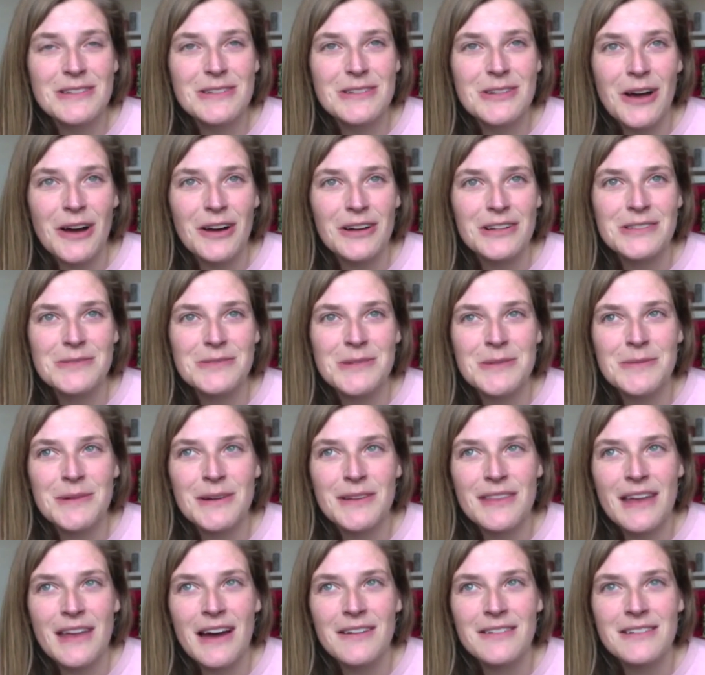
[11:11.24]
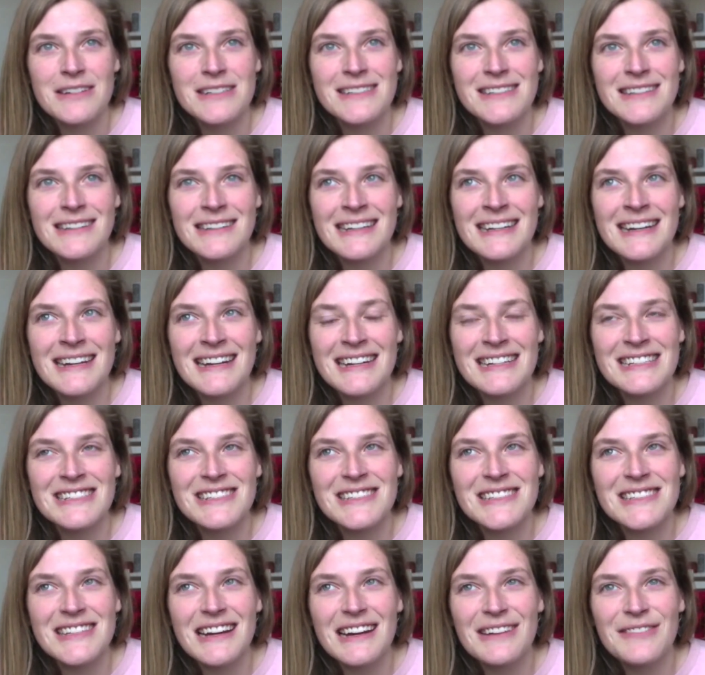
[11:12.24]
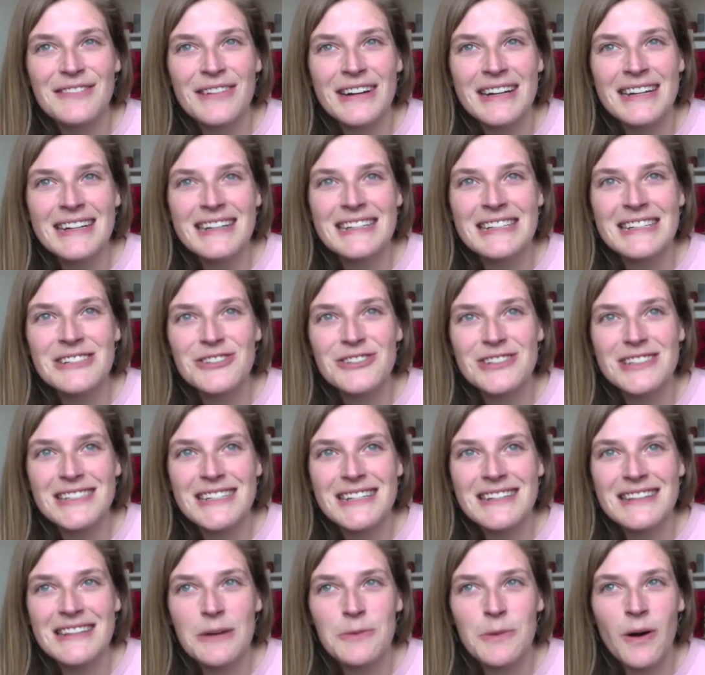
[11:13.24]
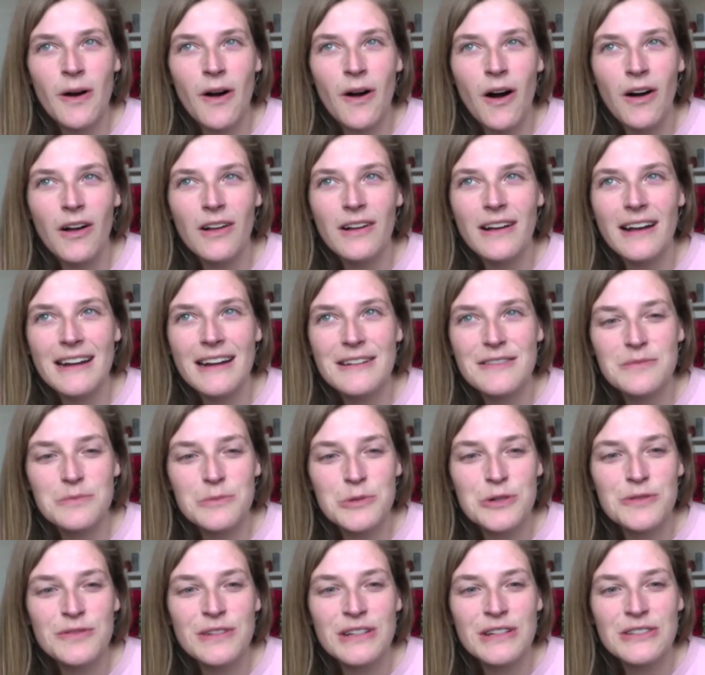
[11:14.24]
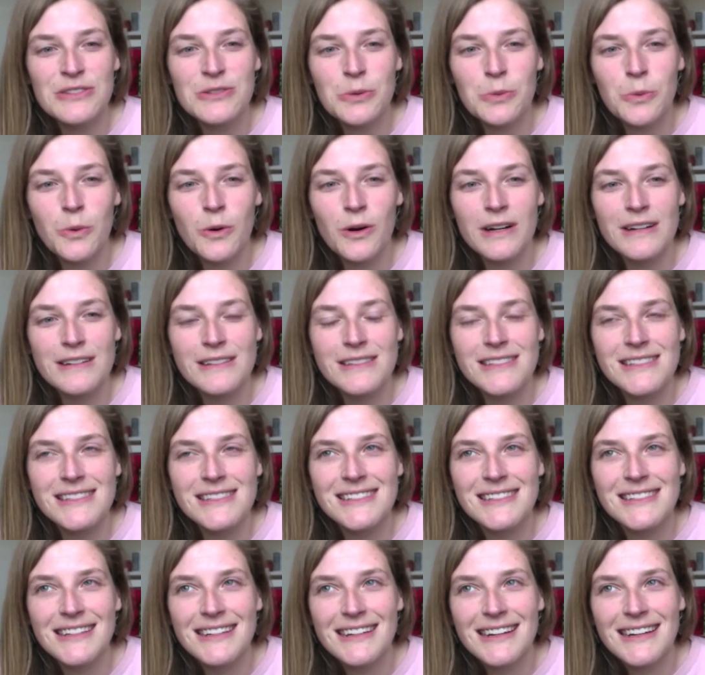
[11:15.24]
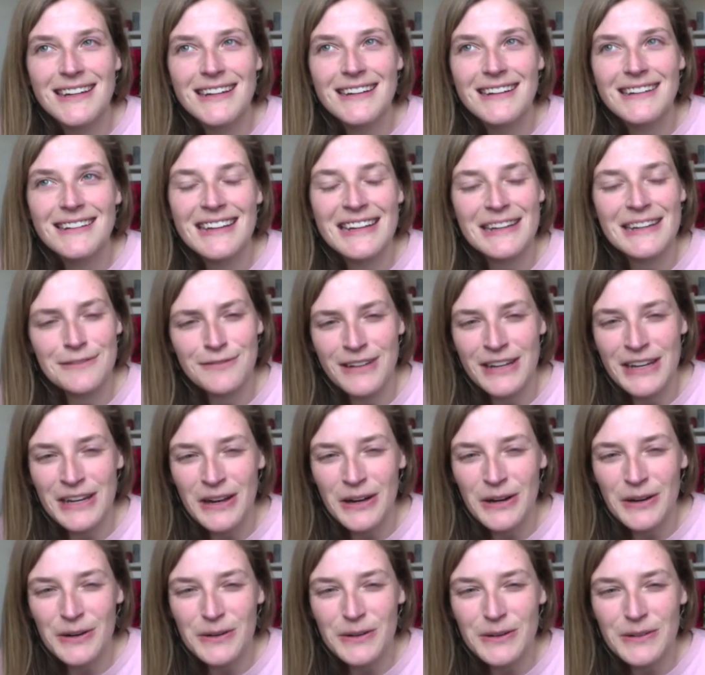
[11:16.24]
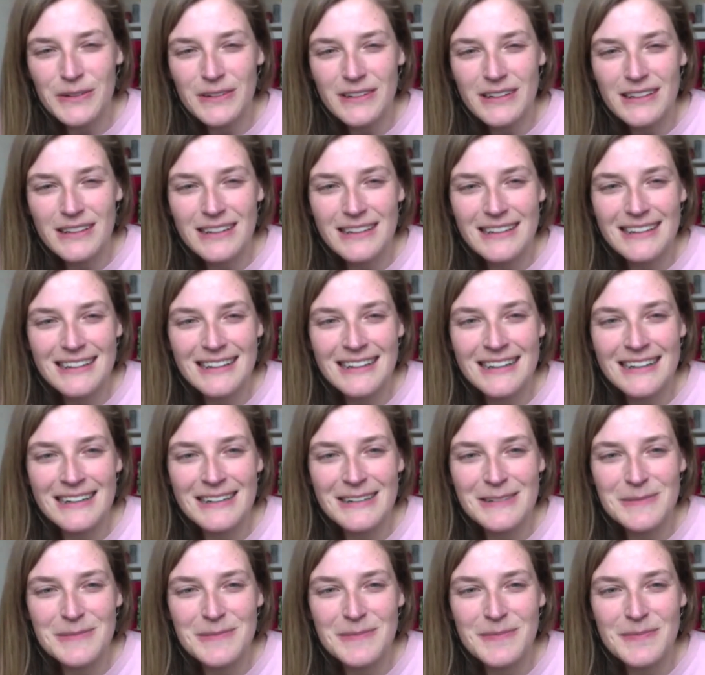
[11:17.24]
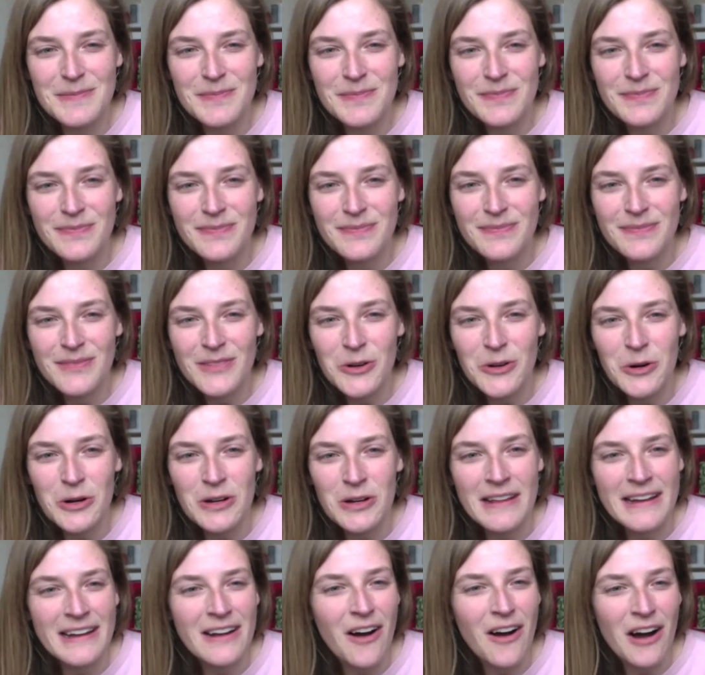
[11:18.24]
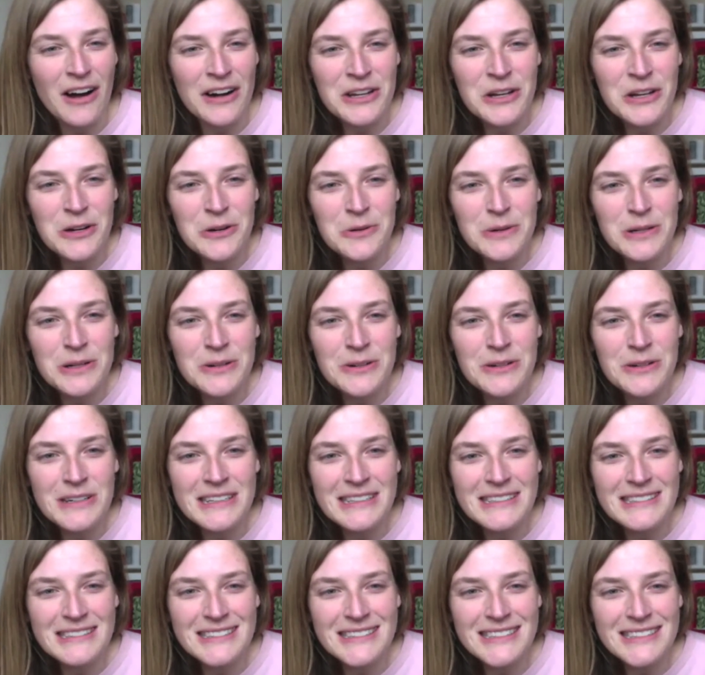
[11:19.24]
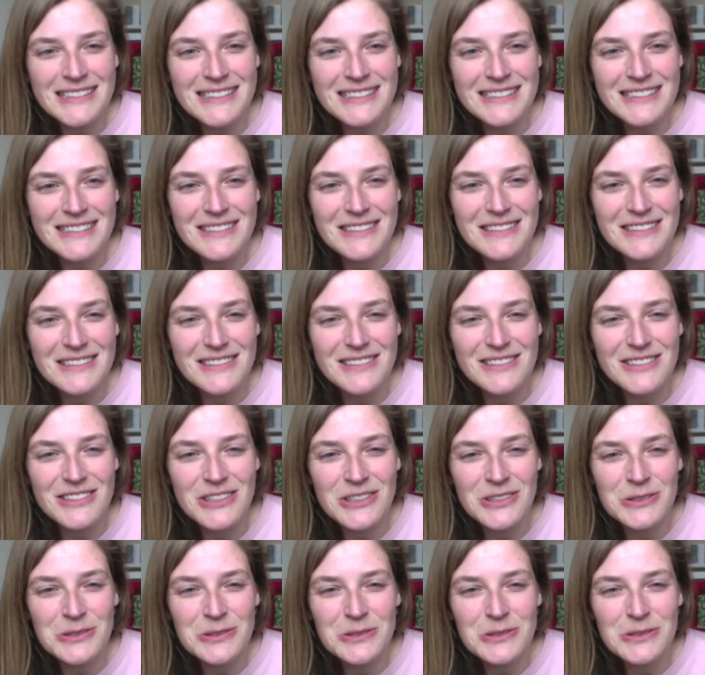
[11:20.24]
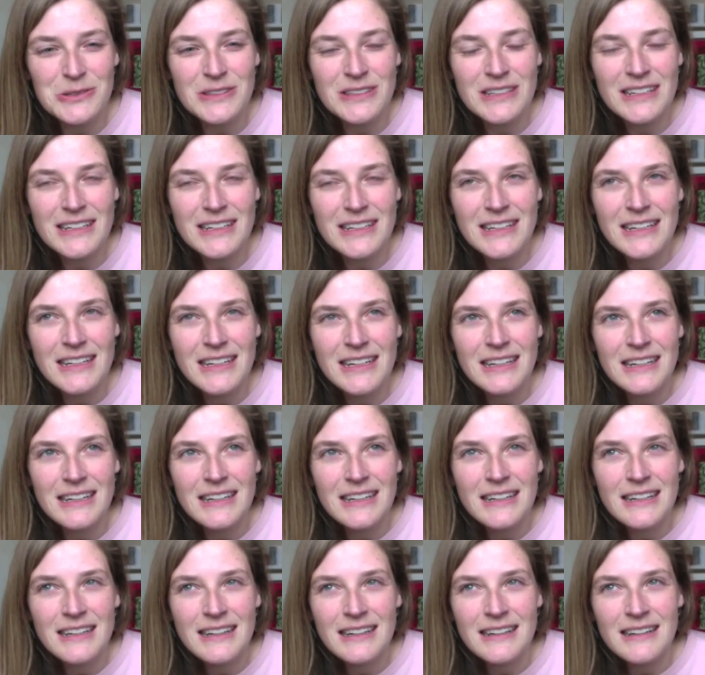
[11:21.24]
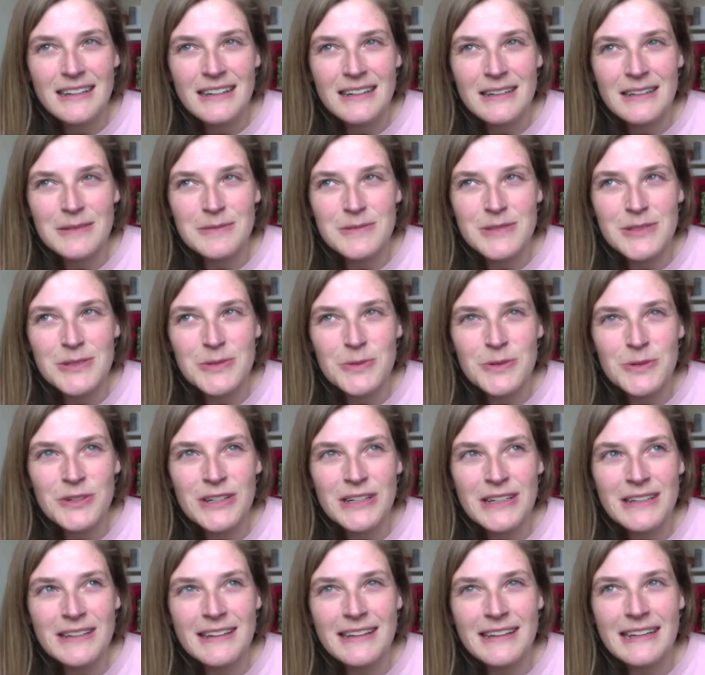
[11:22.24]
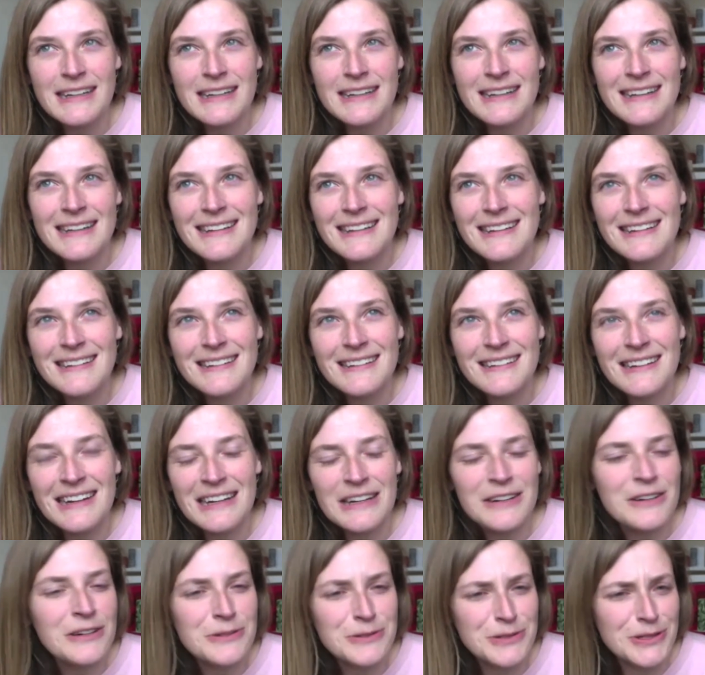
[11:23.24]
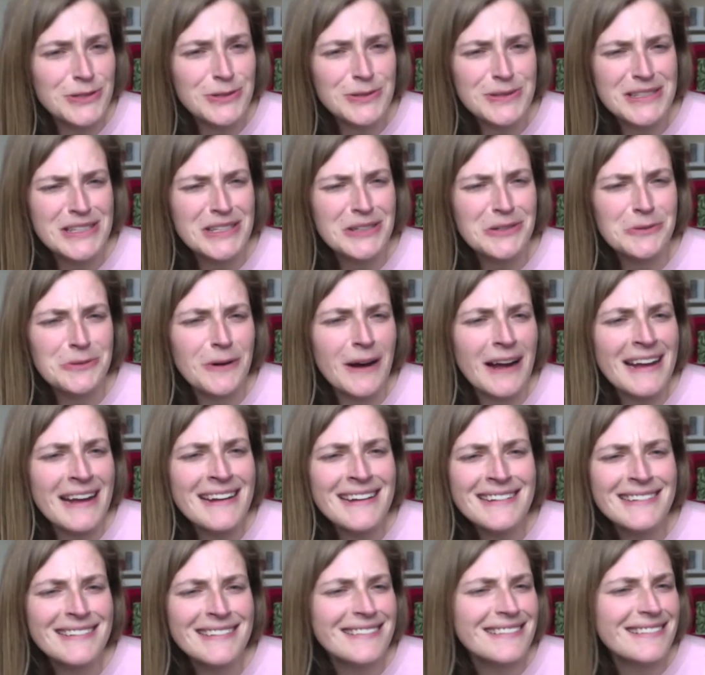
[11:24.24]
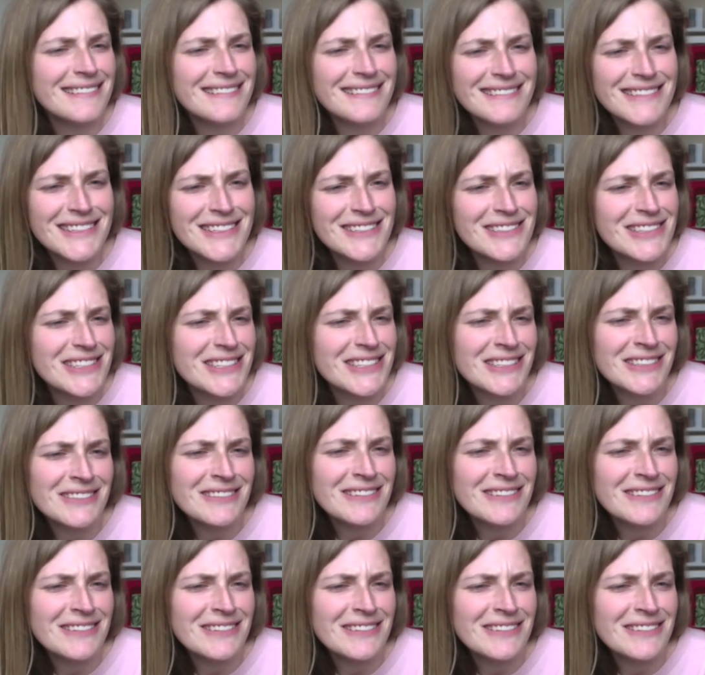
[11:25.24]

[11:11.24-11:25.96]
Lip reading: talked to me about that recently, and I find it interesting that we're all kind of moving towards like video, or like audio recordings too. And I'm just wondering, like, I don't know, do you still write? Do you still